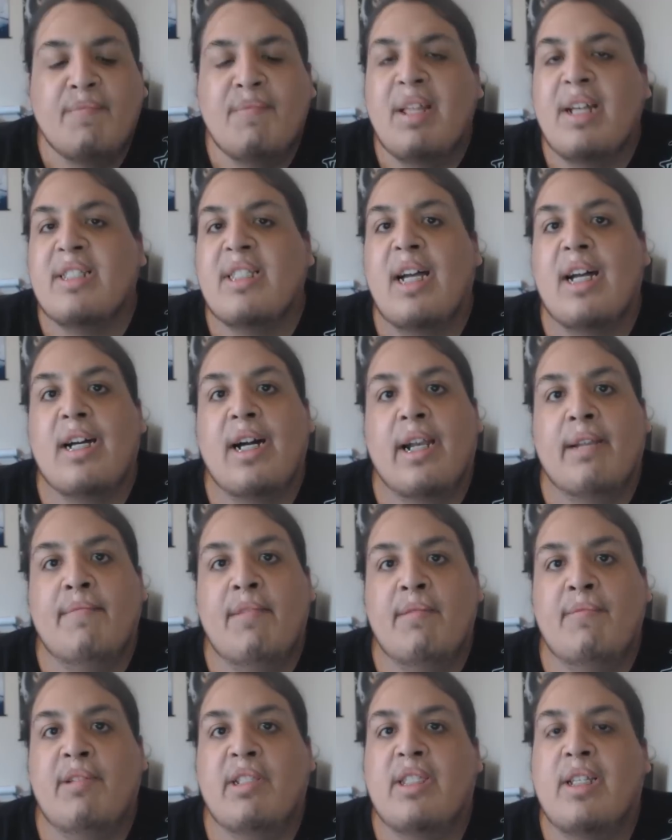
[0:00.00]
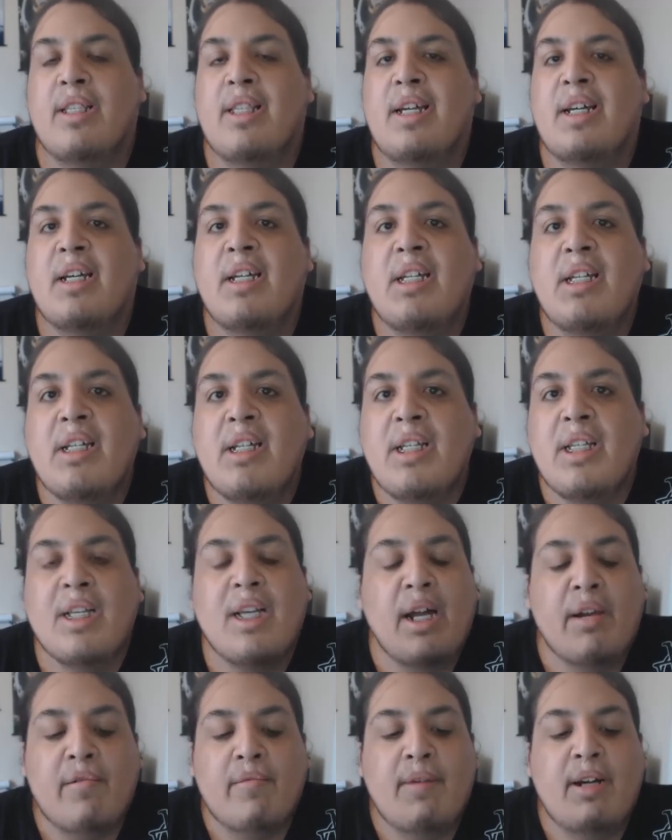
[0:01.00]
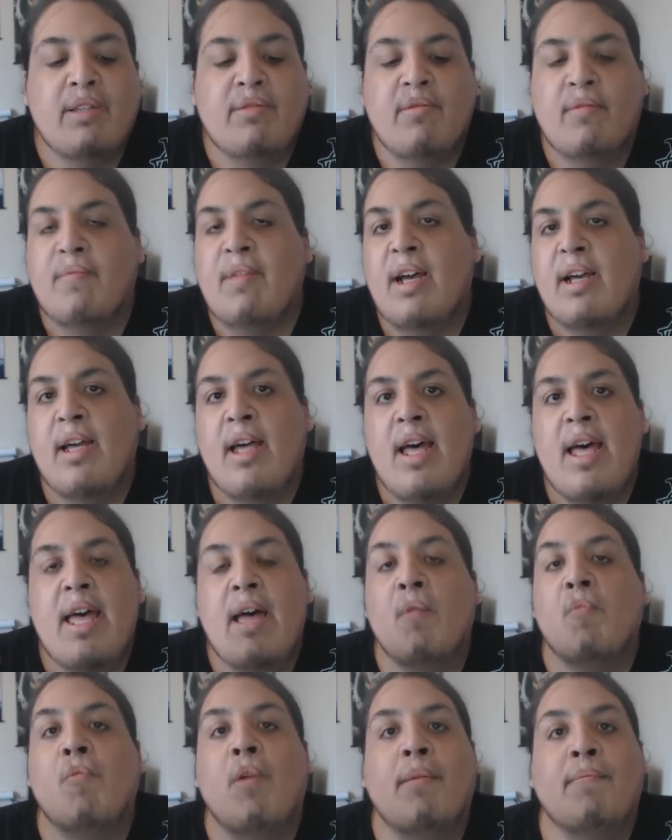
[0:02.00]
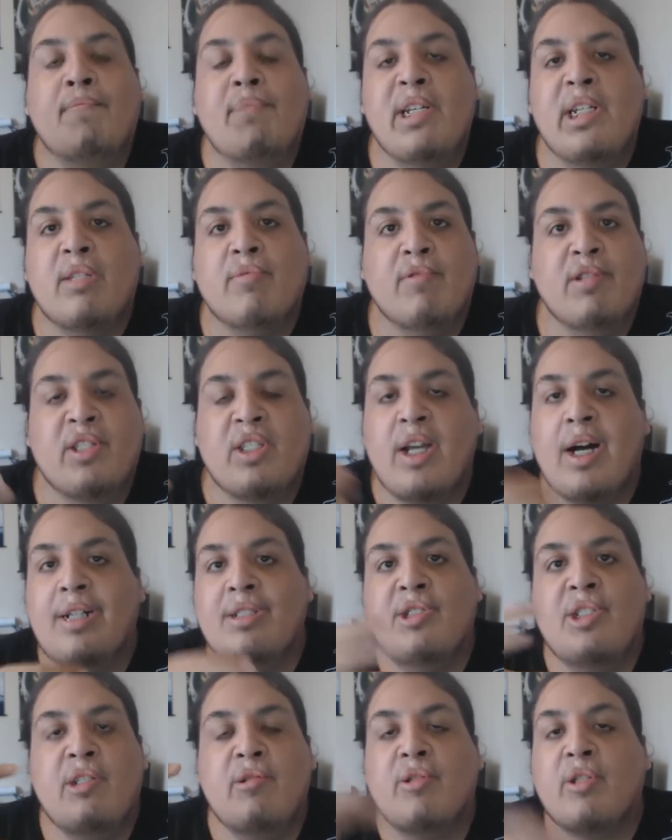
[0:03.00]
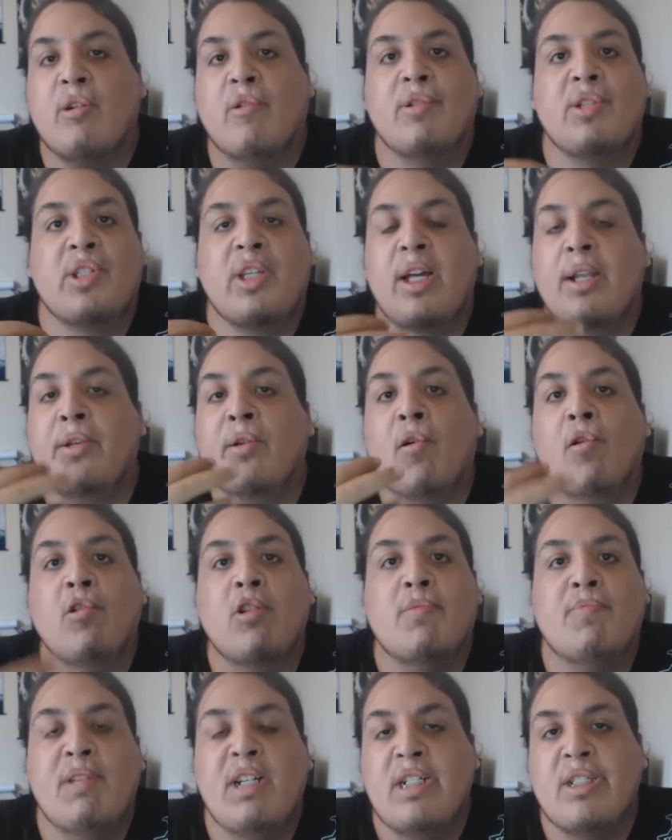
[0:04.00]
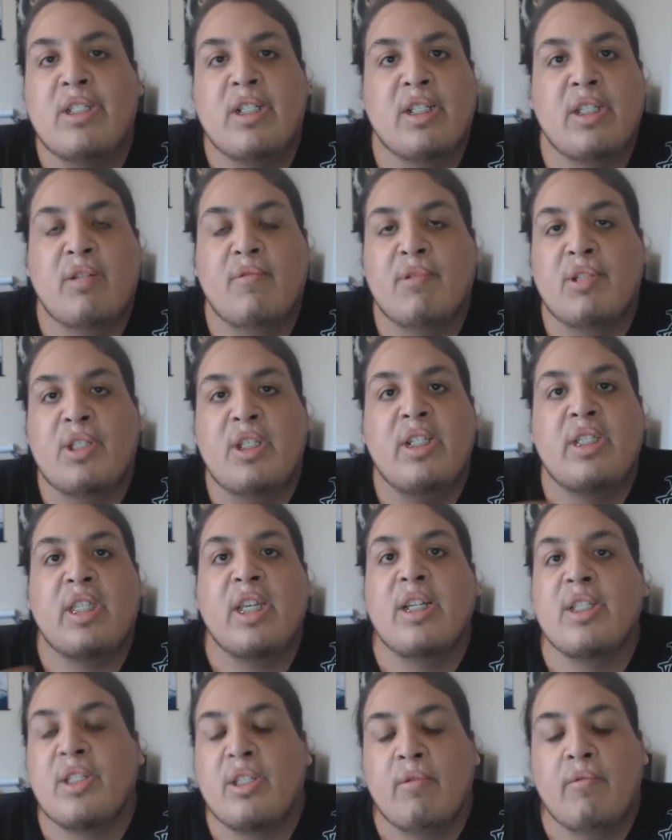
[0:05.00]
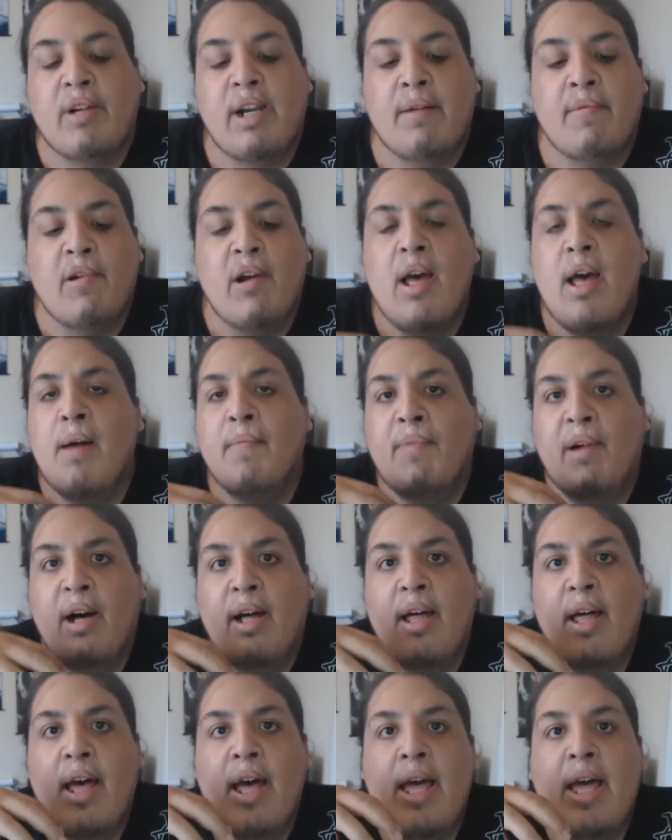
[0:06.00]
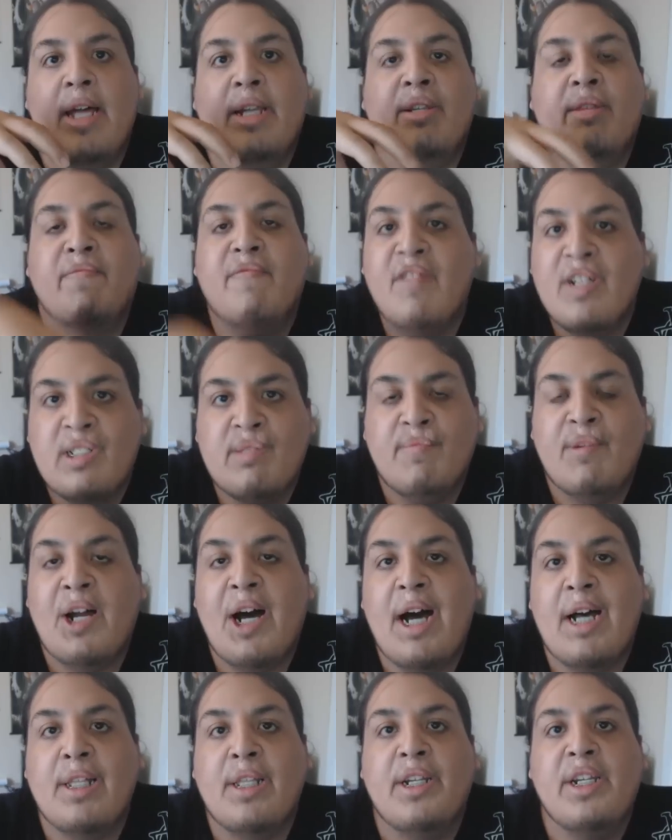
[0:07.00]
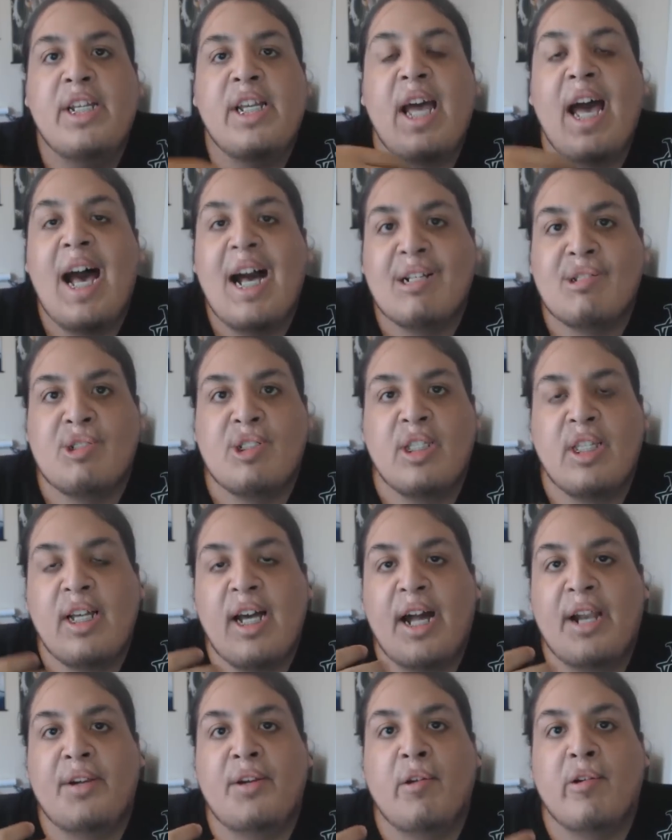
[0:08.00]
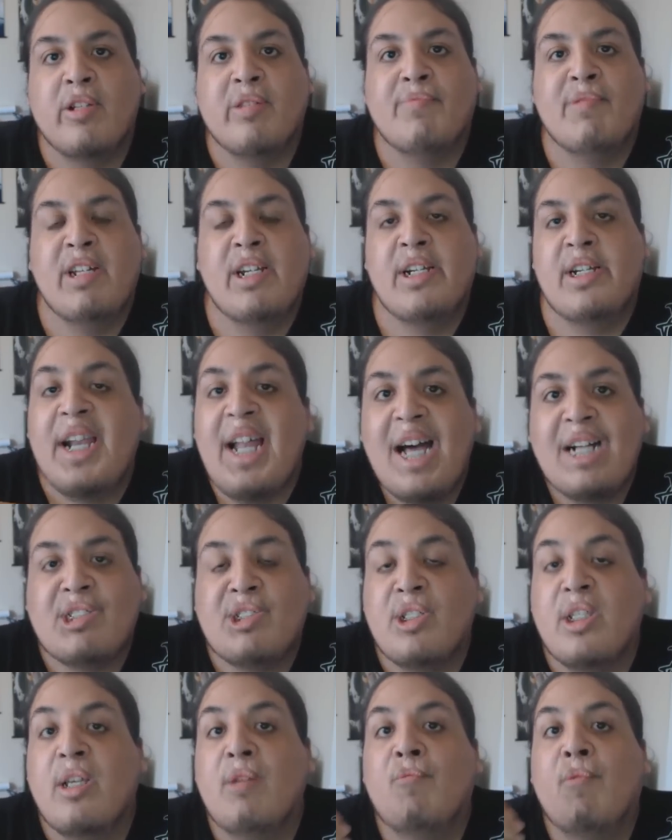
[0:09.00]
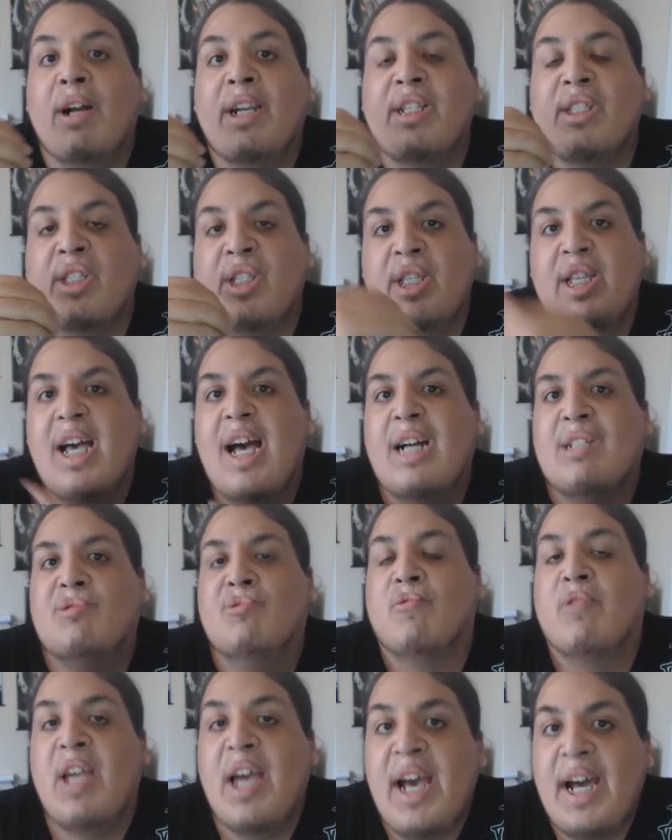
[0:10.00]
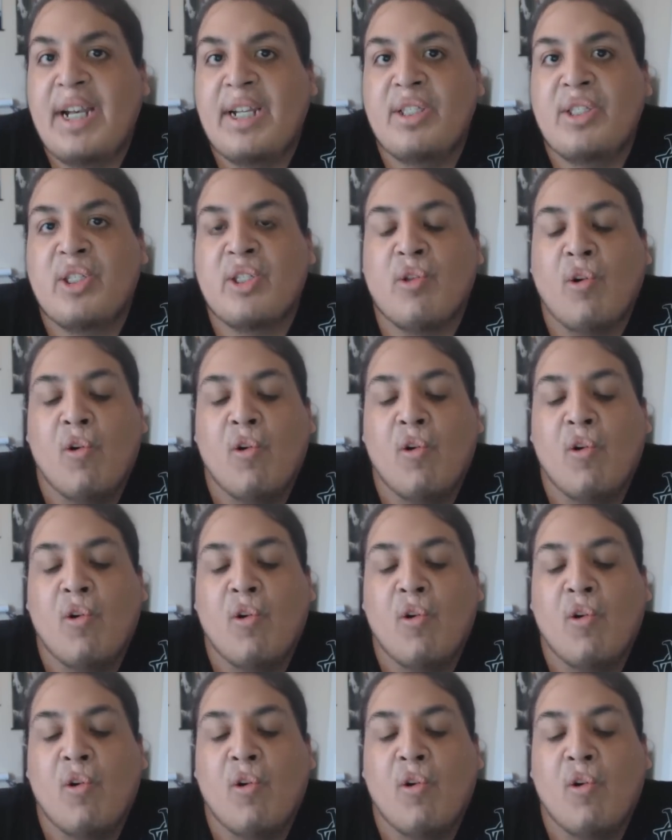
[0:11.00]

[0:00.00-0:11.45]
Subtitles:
Something like that kind of made me think like, it kind of reminds me of like in One Piece when Sanji used to always get nosebleeds because he would see tits or whatever. But in Fishman Island, he actually got a nosebleed and it actually went into the actual canon